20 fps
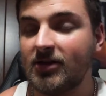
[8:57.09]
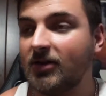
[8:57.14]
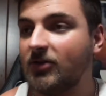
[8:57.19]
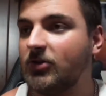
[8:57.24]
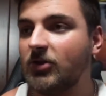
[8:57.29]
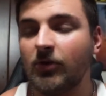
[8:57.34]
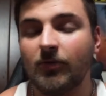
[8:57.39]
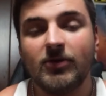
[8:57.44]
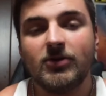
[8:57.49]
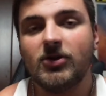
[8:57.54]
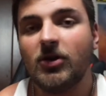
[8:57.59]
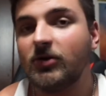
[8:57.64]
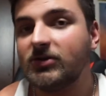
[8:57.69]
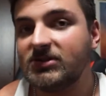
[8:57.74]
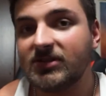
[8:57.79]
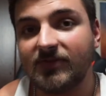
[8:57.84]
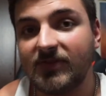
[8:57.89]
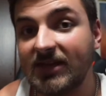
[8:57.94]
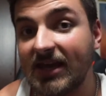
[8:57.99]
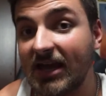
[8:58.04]
No one knows
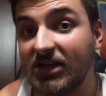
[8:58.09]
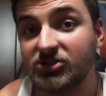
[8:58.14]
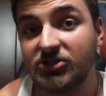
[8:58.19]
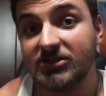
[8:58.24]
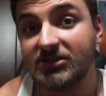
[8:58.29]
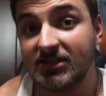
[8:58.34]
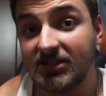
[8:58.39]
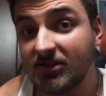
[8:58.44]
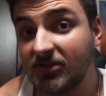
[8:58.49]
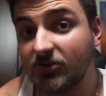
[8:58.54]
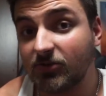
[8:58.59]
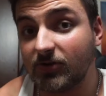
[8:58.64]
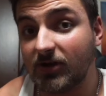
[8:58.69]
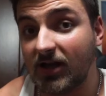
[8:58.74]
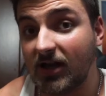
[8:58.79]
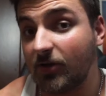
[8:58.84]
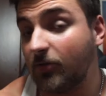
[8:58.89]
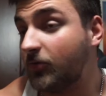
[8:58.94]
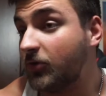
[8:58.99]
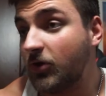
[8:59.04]
if he actually did it or
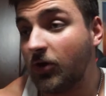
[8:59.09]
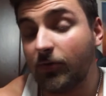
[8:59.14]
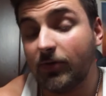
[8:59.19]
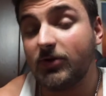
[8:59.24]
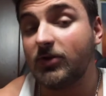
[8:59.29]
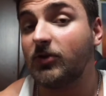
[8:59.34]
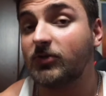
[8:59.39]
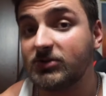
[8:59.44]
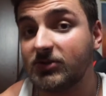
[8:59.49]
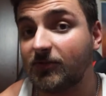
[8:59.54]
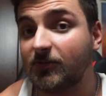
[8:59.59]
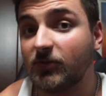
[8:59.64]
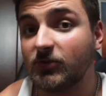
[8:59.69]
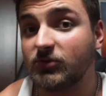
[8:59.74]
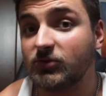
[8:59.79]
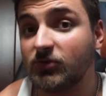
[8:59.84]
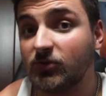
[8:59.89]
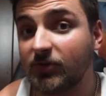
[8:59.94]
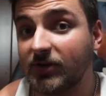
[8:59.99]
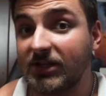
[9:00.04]
not. No one knows the full
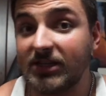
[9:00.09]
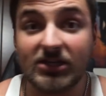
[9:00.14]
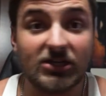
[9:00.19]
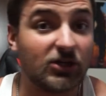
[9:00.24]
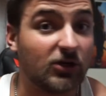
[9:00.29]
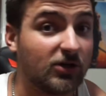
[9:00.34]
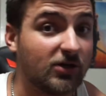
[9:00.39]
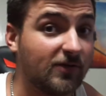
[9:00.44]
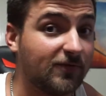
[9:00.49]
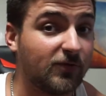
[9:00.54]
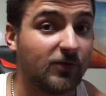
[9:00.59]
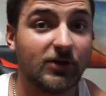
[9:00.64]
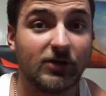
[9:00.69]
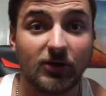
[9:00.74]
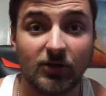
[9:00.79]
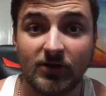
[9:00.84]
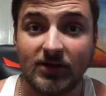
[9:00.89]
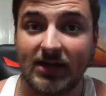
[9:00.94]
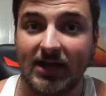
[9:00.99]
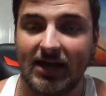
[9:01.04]
story. He could have or he
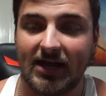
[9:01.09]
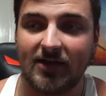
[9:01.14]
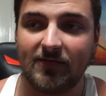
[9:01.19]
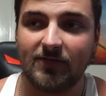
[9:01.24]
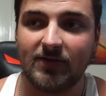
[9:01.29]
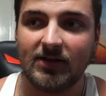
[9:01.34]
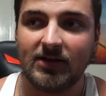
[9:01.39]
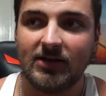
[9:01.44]
couldn't have.